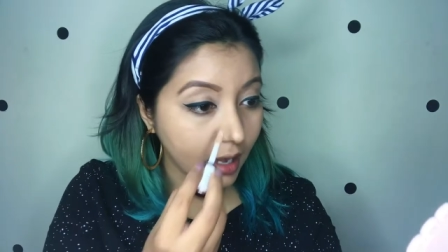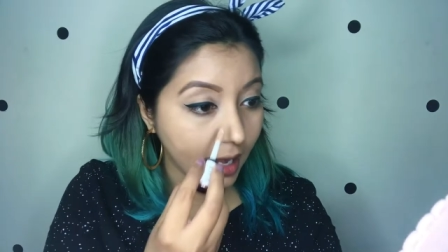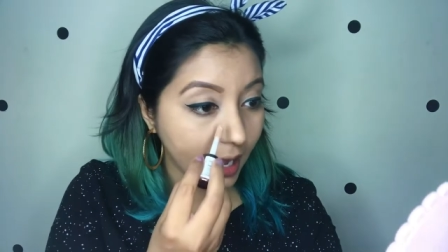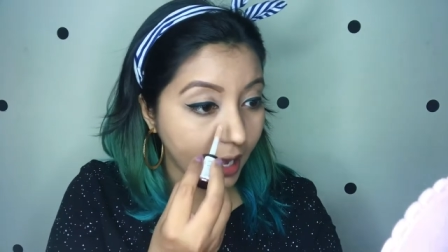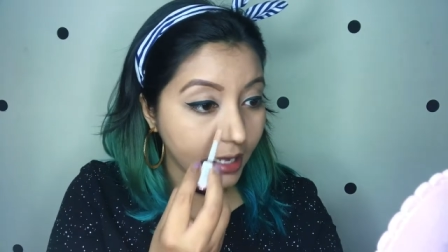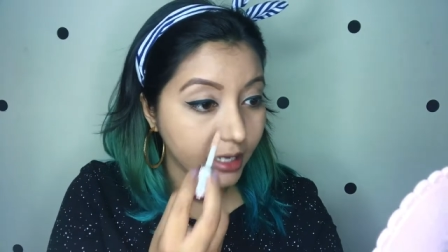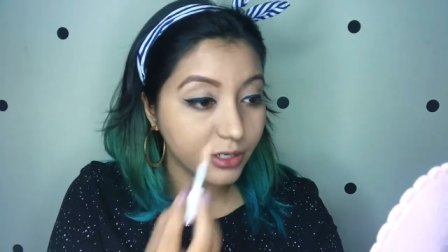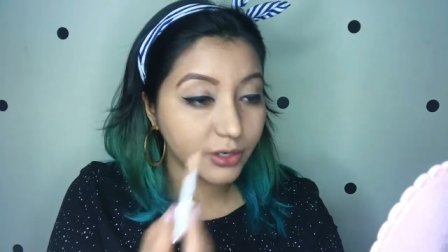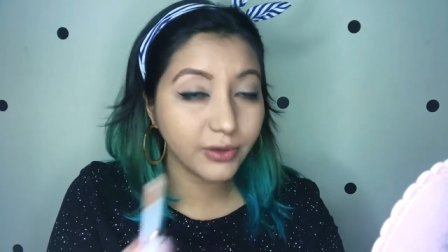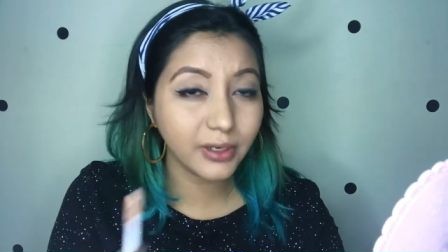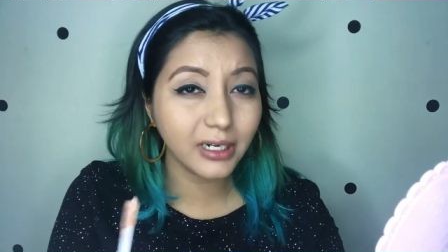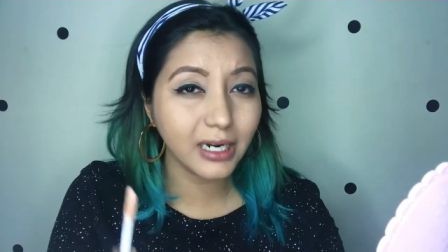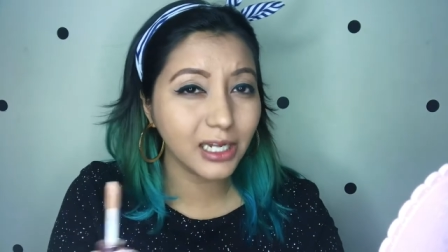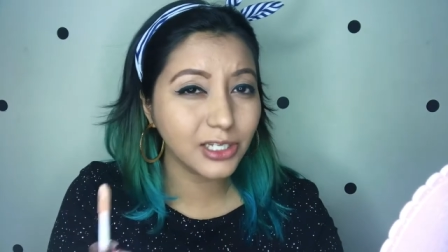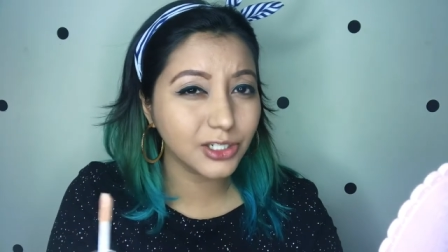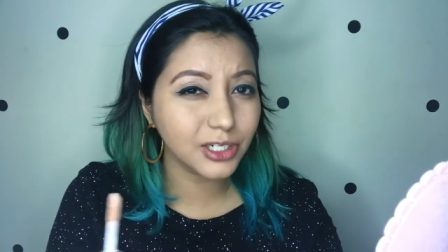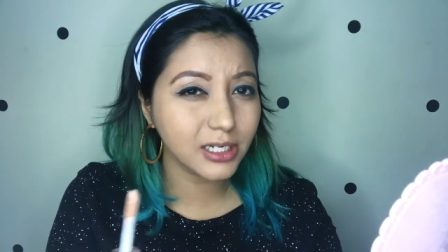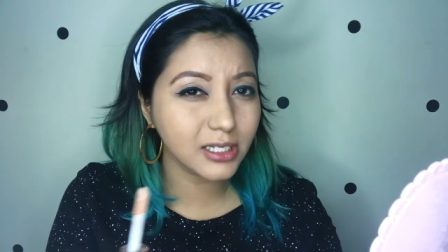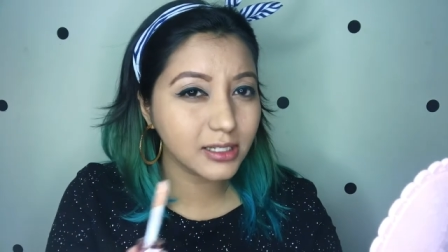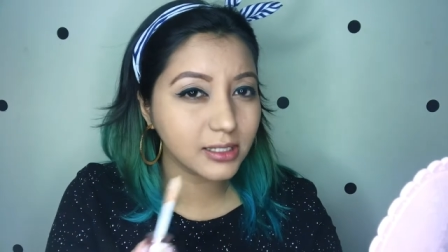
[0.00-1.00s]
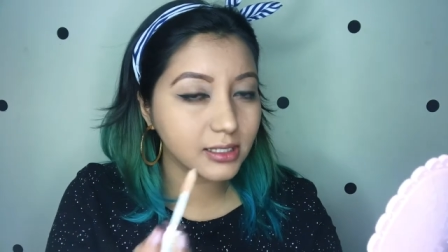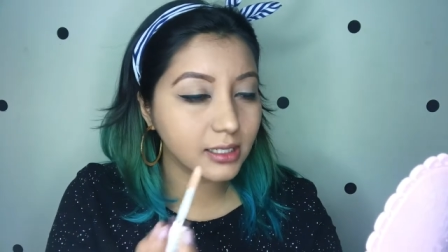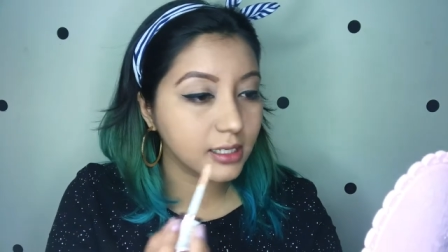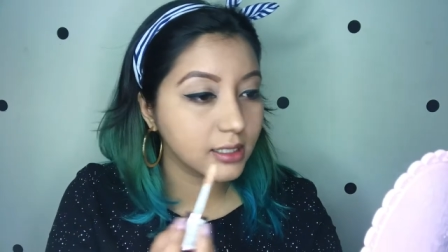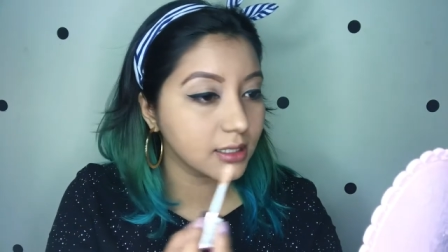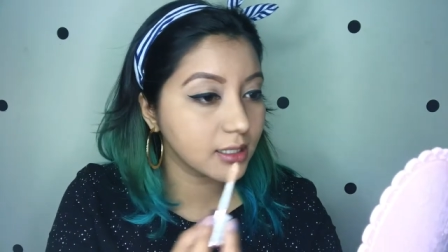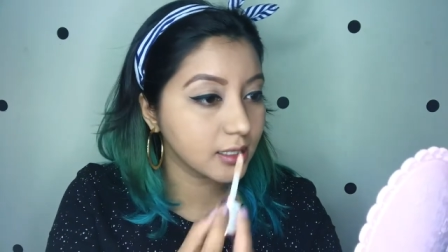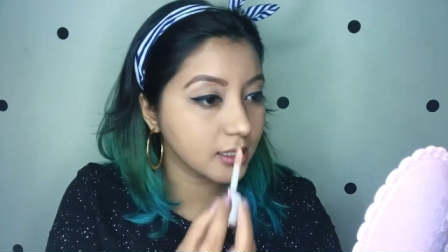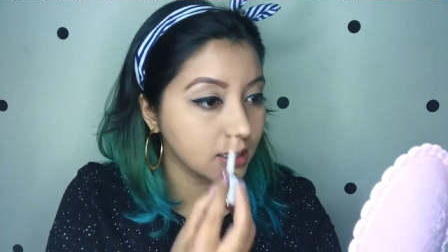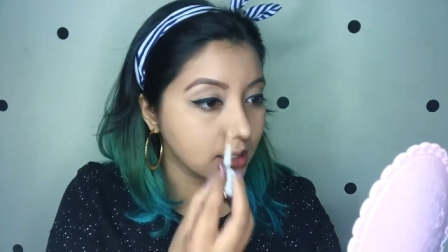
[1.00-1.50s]
and you can actually see
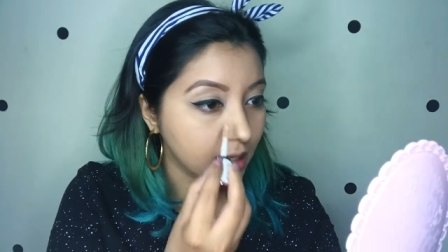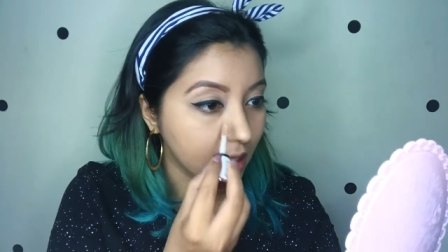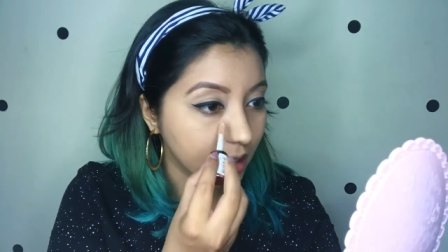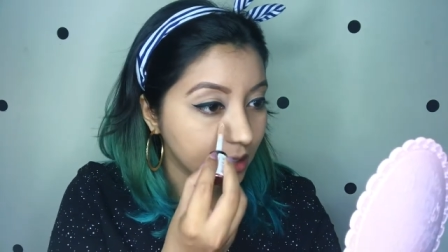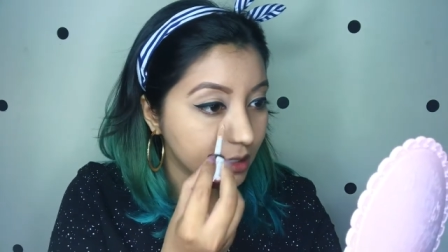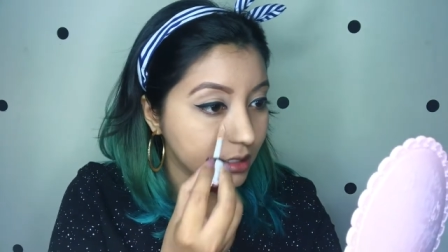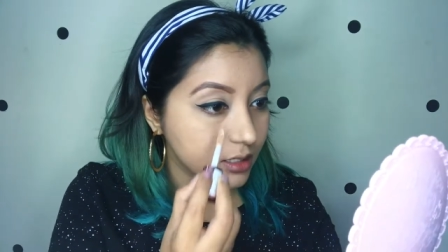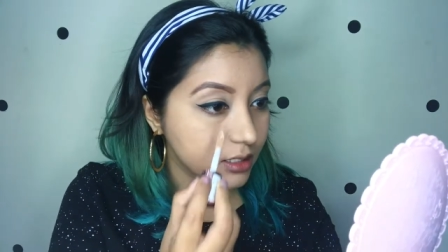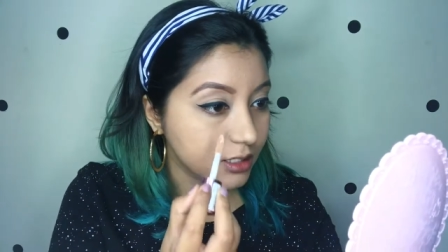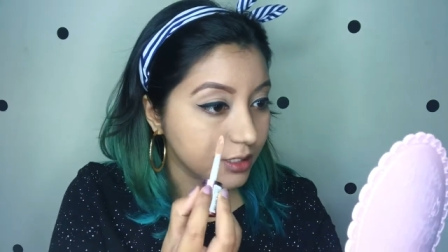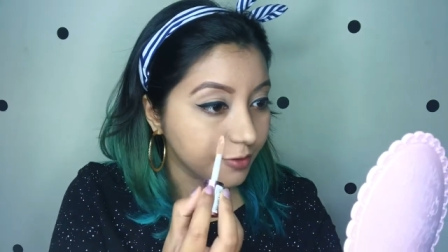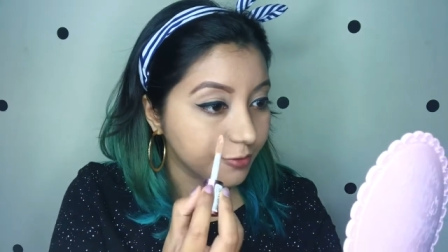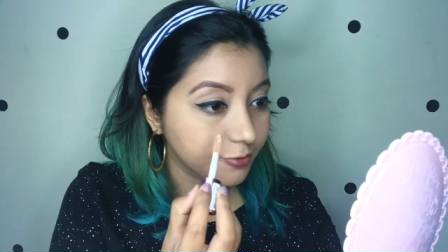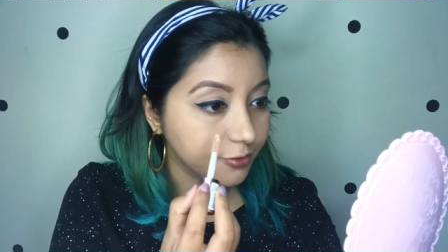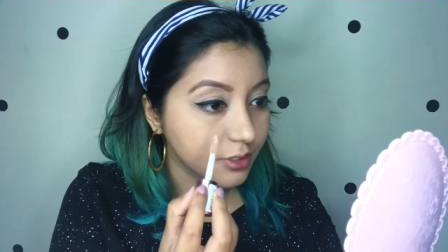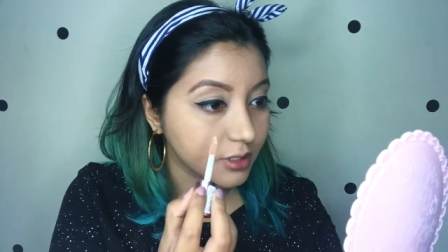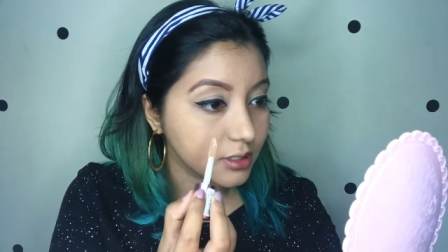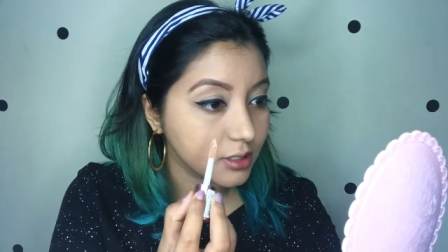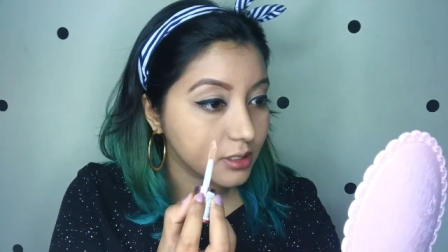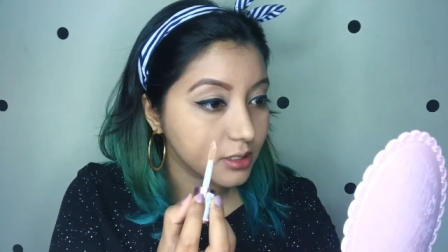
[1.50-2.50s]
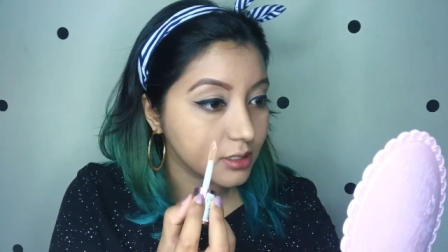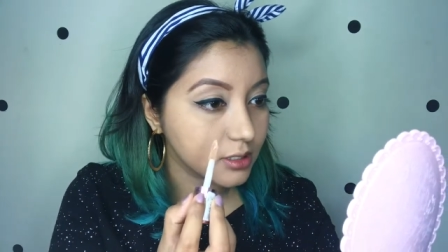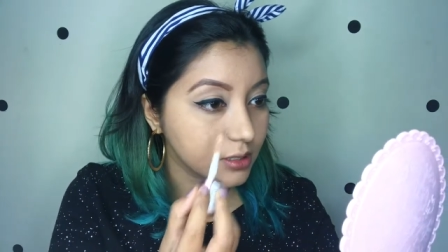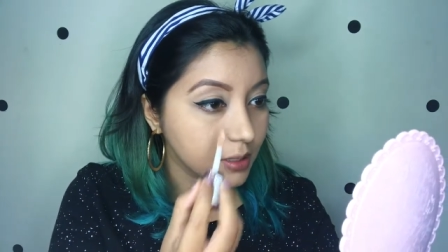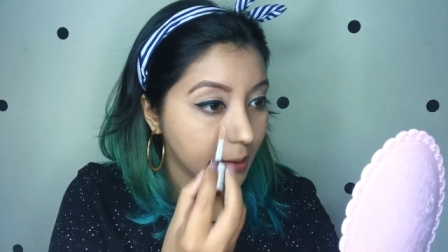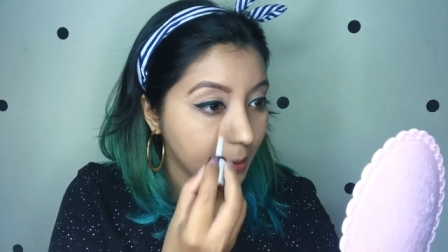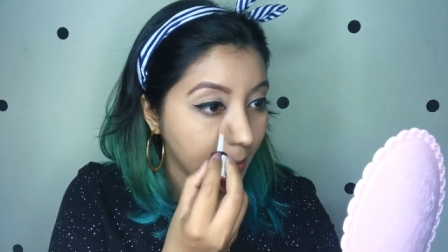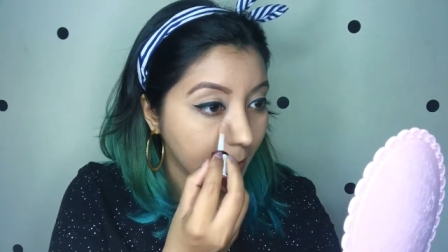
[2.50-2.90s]
the color difference